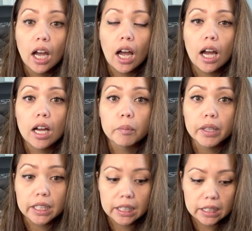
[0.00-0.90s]
the
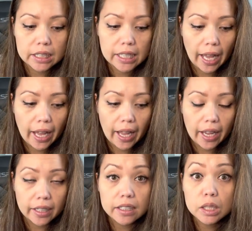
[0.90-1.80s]
kids
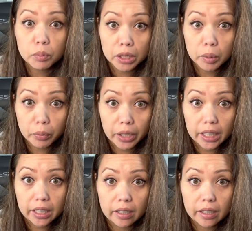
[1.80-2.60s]
had spring break.